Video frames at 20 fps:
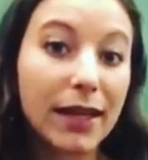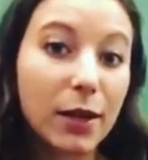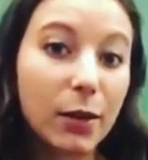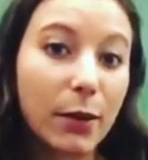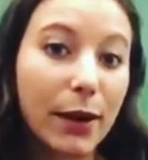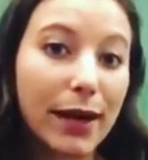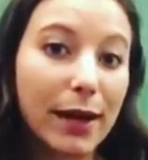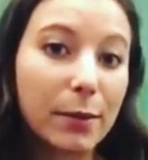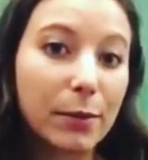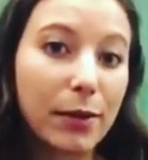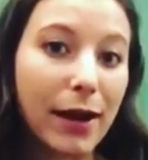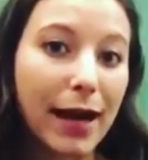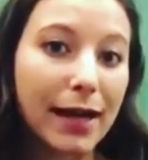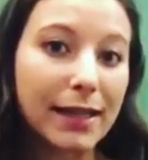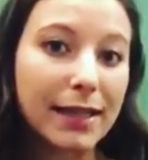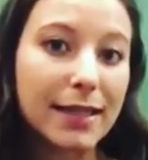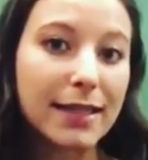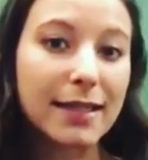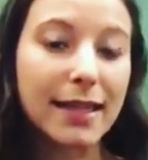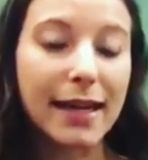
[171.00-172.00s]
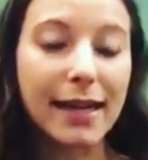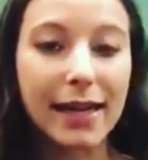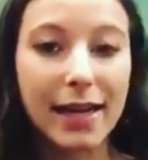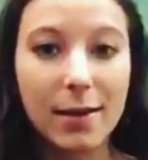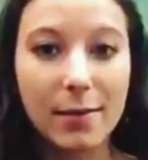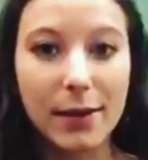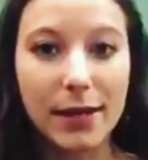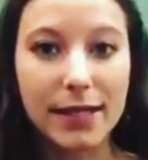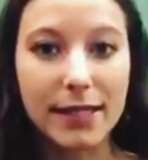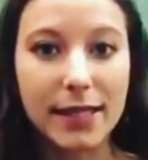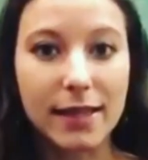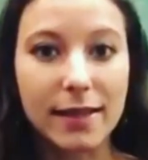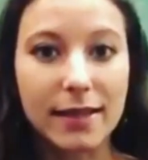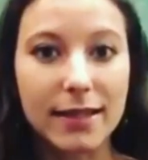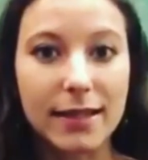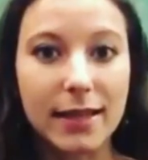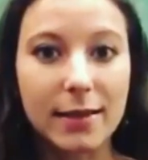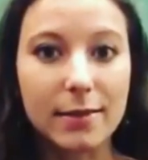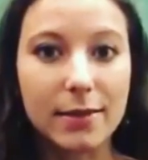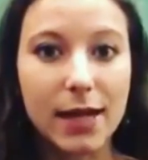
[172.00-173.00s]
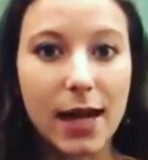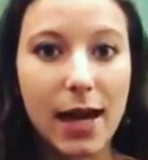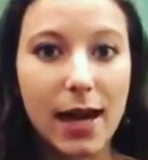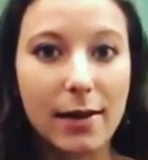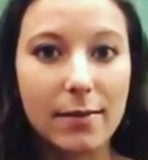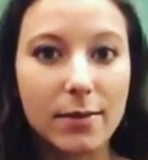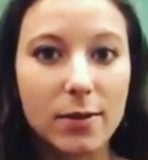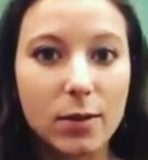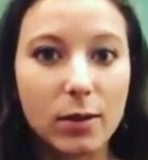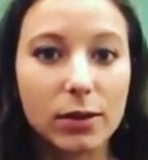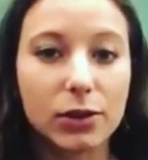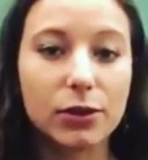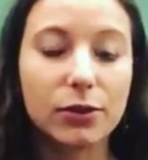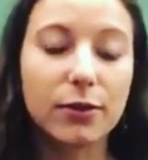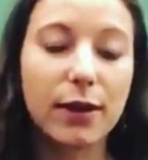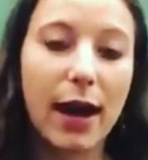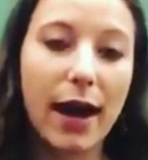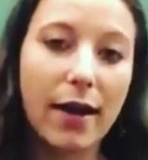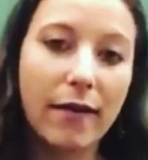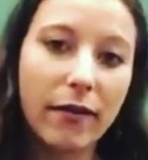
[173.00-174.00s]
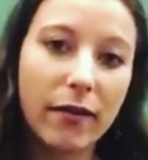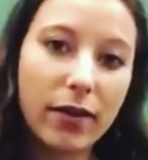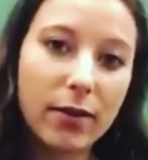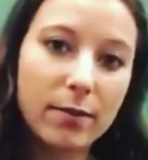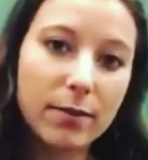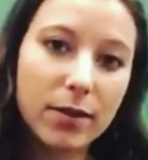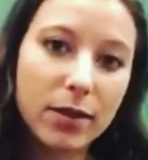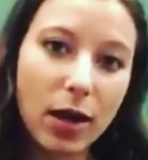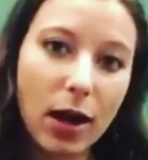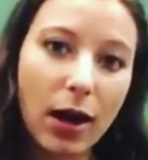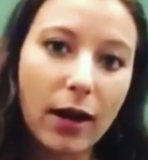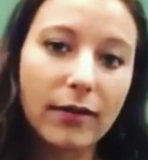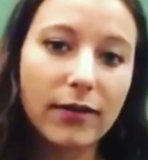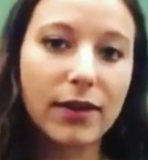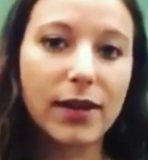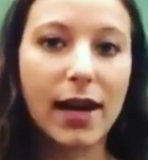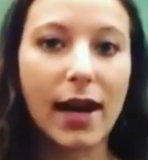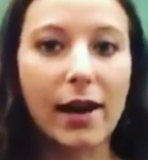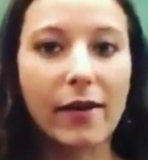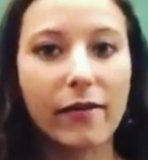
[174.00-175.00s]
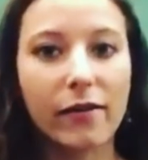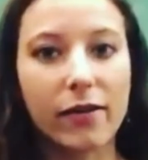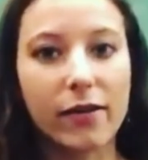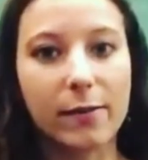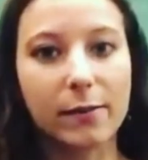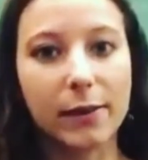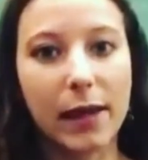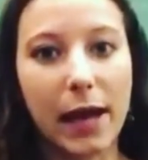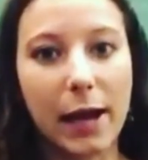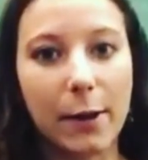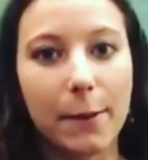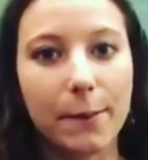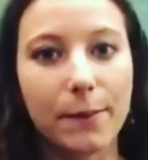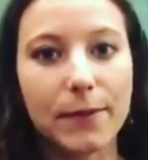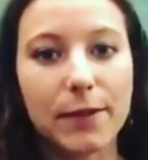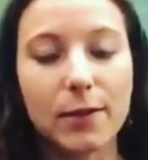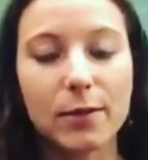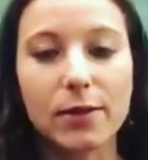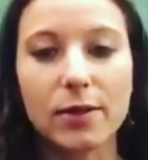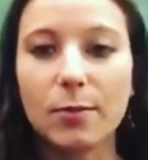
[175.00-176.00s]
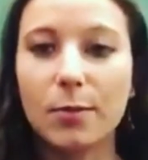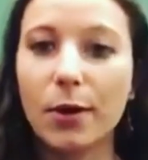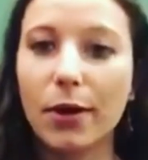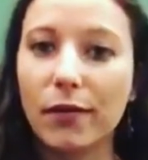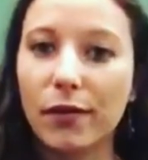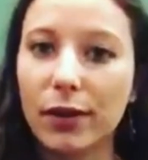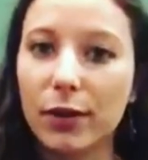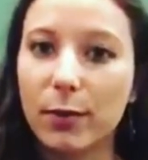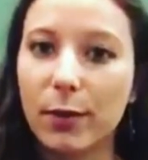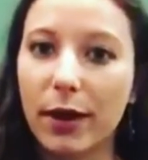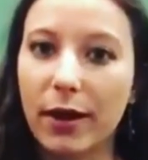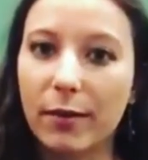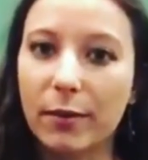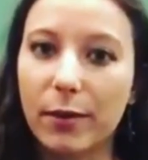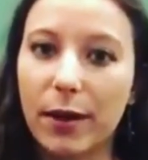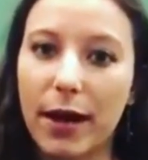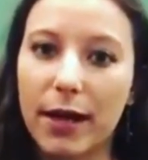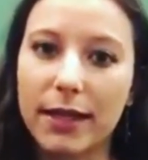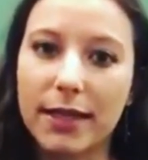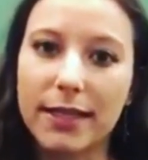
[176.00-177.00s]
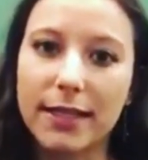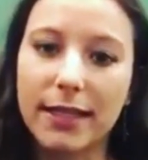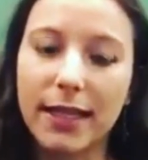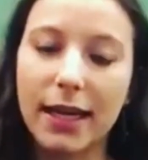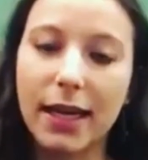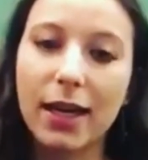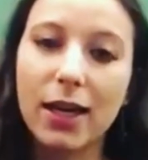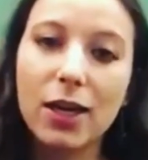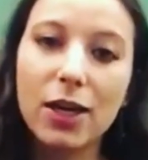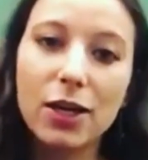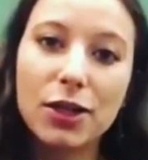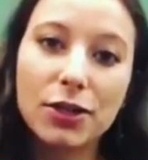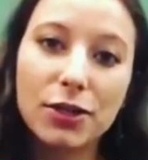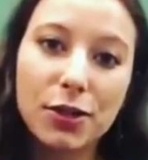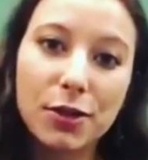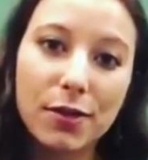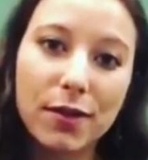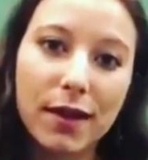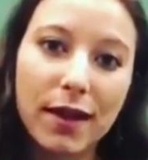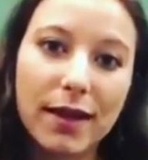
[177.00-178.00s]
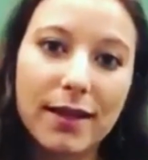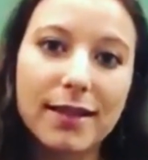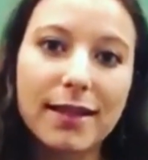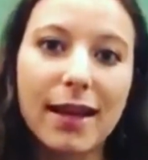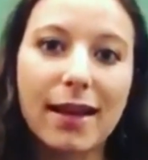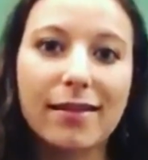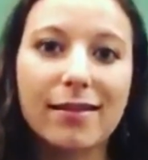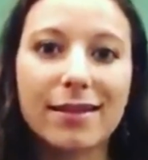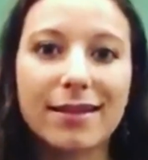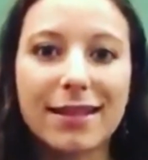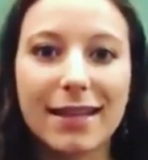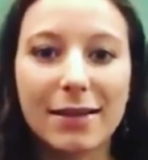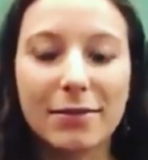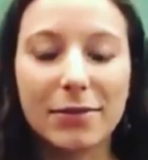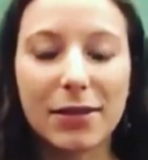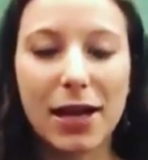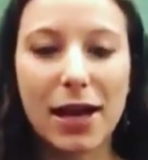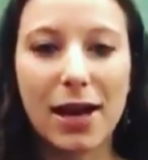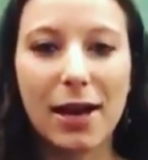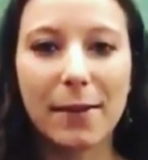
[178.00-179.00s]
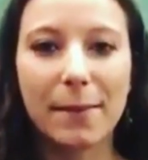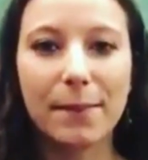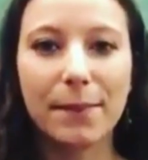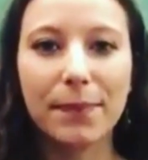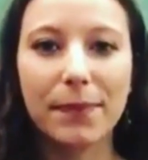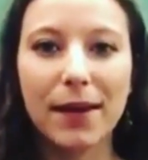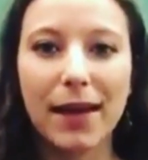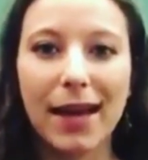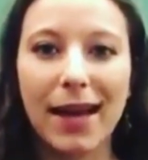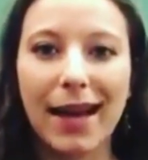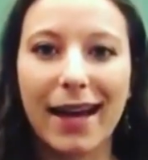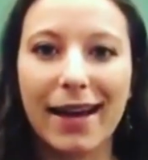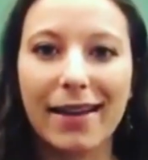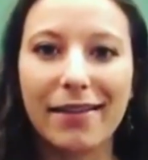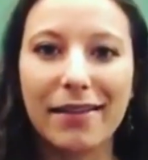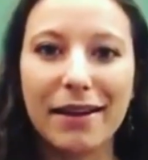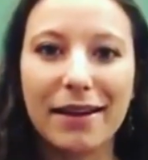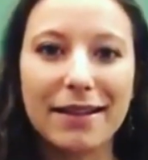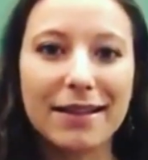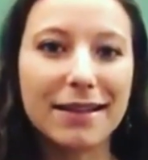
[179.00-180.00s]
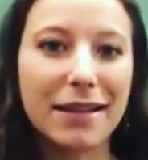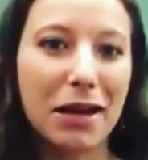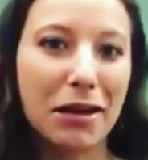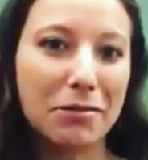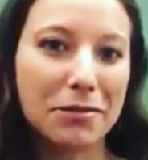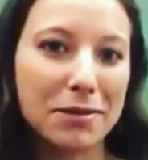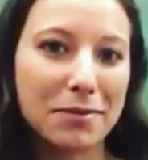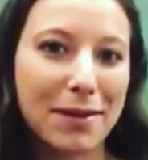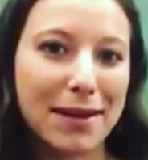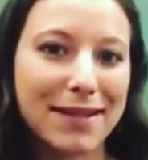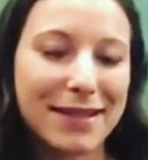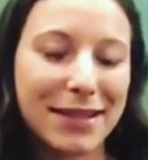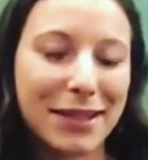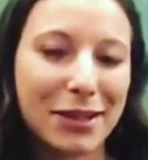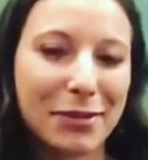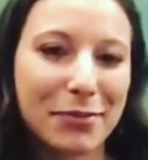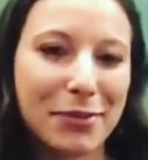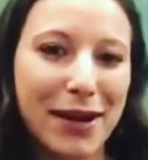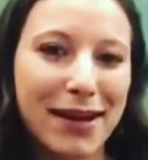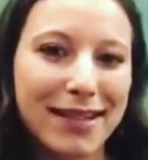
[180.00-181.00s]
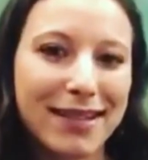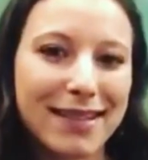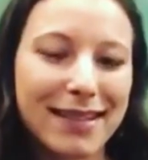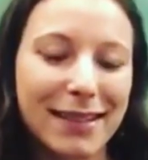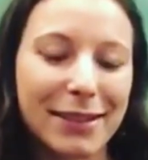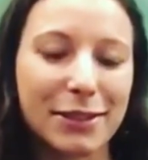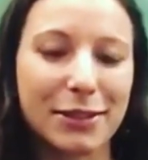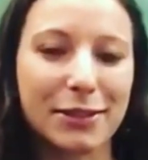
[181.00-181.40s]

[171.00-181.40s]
in a way to practice dynamics at the same time. So I'll do half of them soft and half of them loud. So it's a perfect way of practicing two things at the same time and thus optimizing your practice